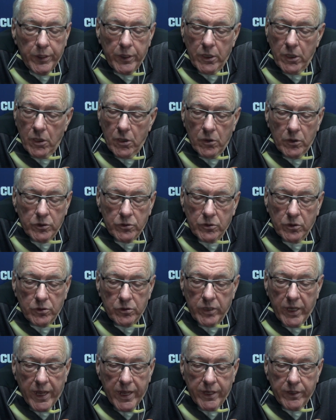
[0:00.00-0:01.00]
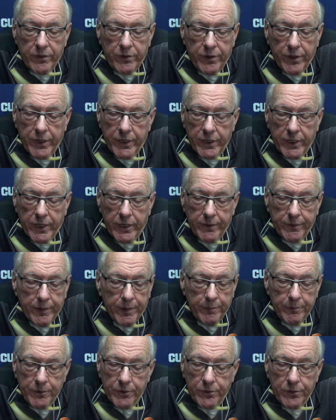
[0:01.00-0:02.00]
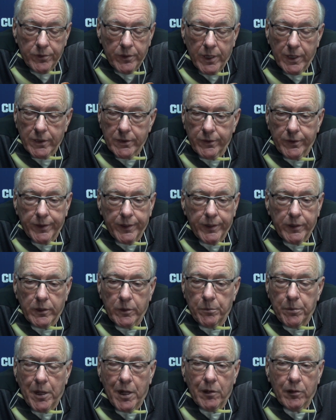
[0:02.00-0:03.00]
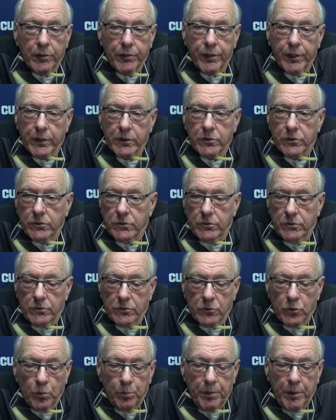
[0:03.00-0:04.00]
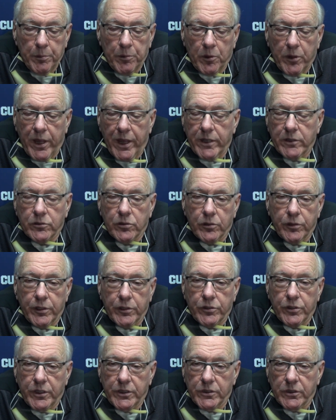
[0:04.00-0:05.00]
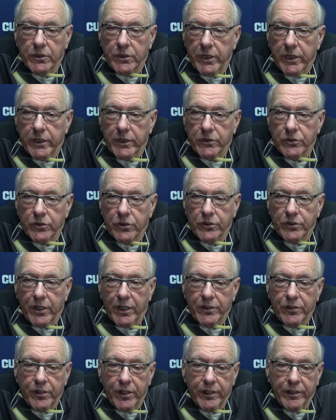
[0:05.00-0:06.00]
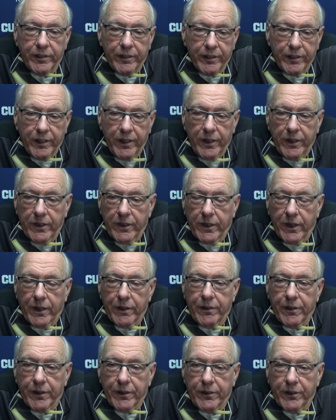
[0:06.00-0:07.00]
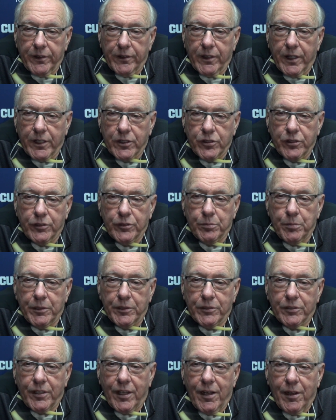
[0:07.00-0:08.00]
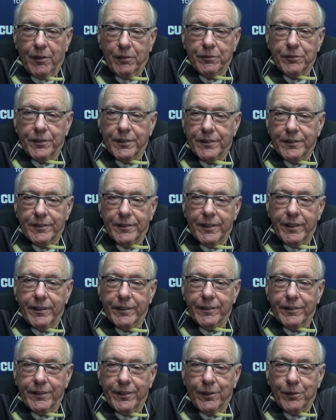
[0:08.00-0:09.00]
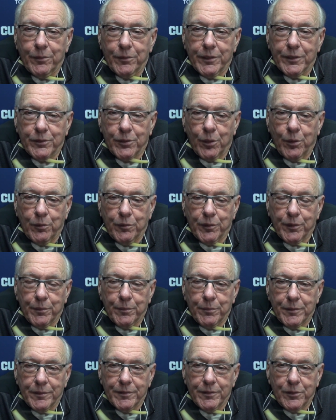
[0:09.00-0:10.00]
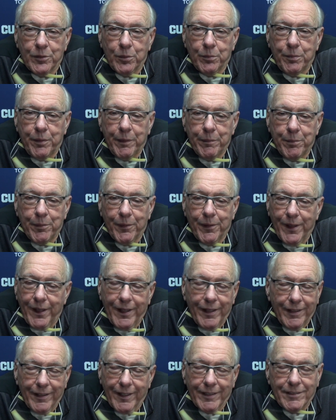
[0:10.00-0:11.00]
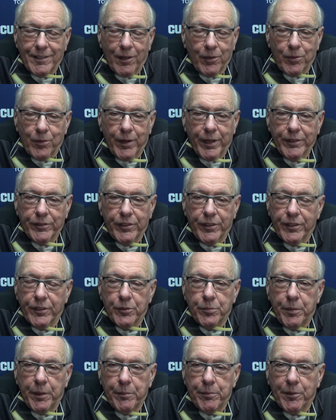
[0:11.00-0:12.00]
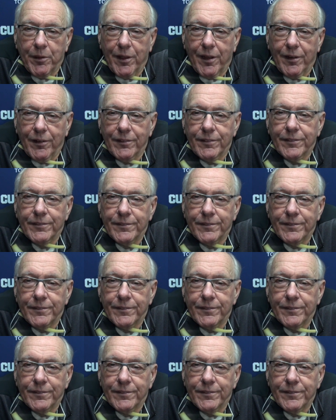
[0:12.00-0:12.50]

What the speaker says: You know, it's a sad thing. I'm just not going to get into politics. 2 people canceled their season tickets because I said that I think the election's been solved. You know, it's over. And 2 people, that's how crazy these people are.